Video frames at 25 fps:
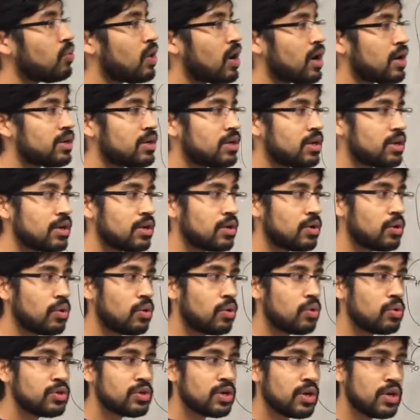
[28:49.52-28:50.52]
one
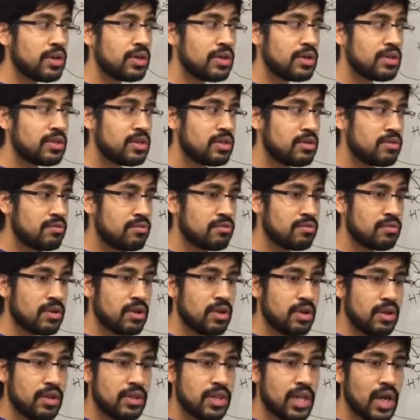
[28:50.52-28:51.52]
alternative
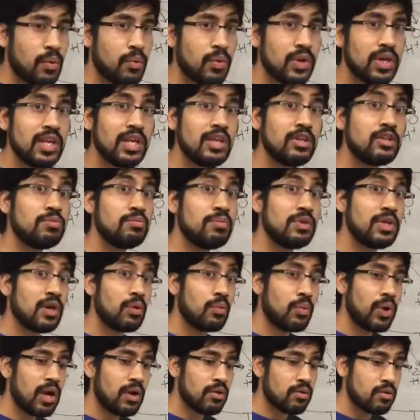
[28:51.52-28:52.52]
that we need to be
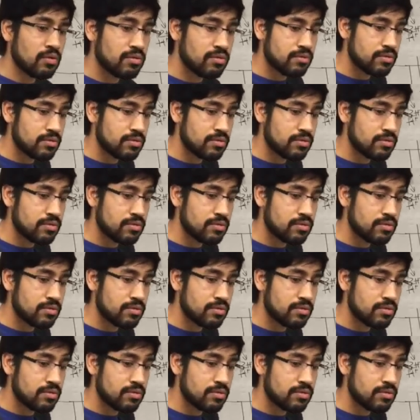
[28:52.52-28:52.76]
aware